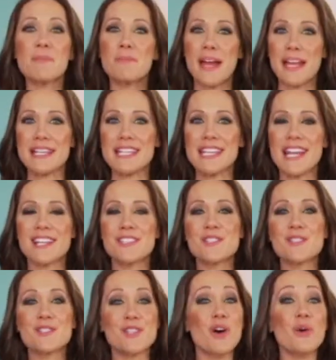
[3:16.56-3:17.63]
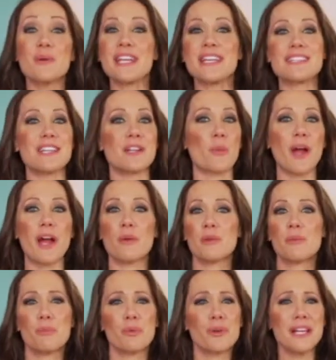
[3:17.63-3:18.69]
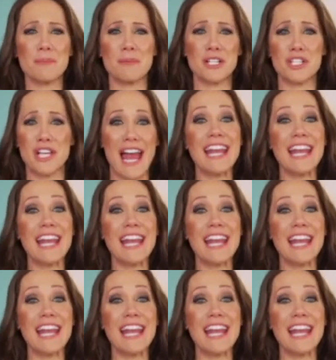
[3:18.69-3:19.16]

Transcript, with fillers: and bendy and so easy to wear with pretty much